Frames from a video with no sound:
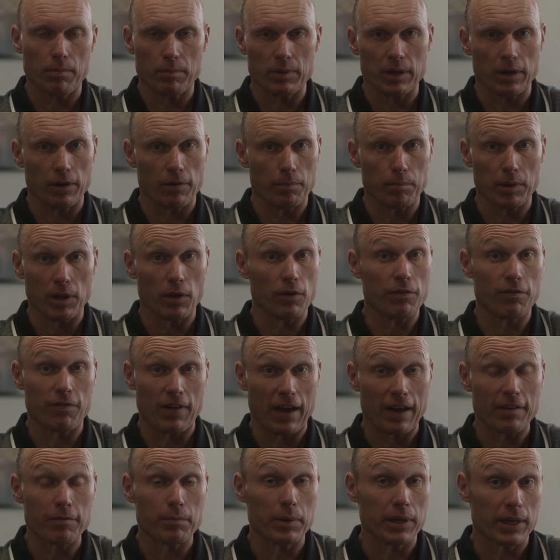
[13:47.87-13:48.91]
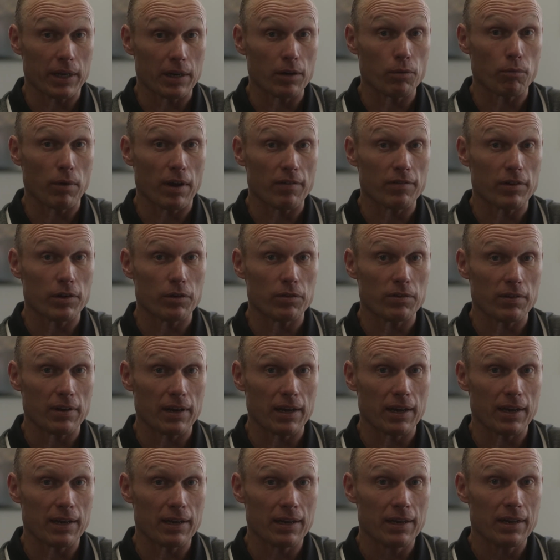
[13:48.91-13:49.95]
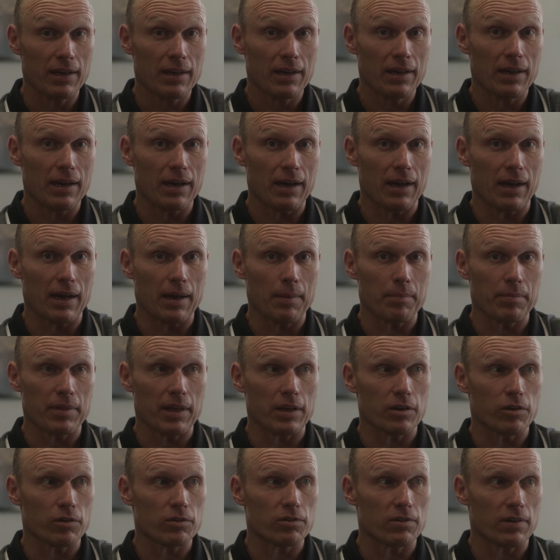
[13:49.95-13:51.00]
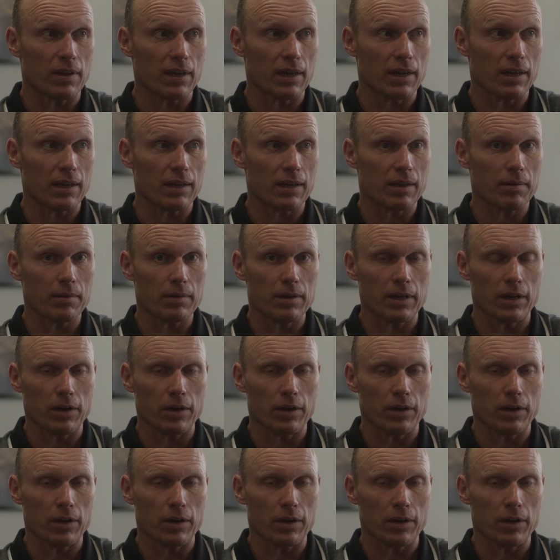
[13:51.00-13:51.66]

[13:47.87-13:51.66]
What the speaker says: below 5 million in revenue today, than you're seeing,